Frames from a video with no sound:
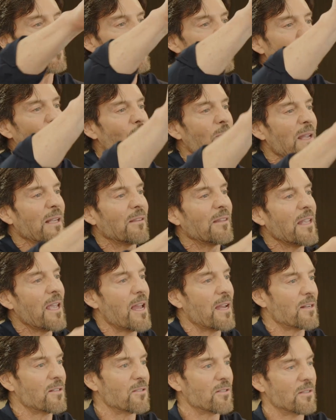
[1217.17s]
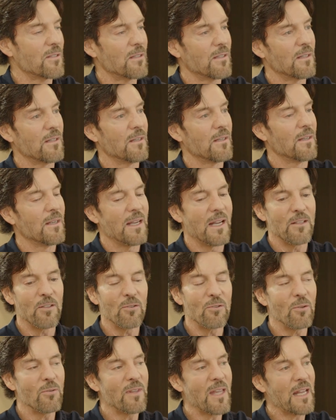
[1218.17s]
and you make the X. And
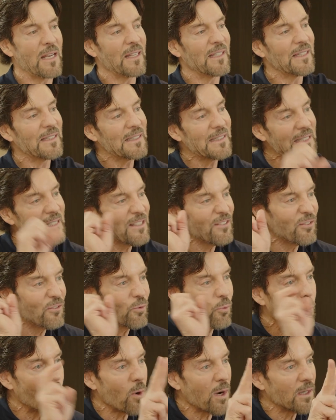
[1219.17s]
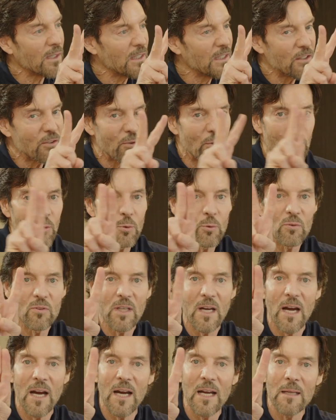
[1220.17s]
you do that at least 22
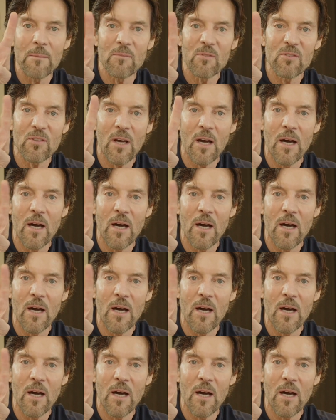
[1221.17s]
times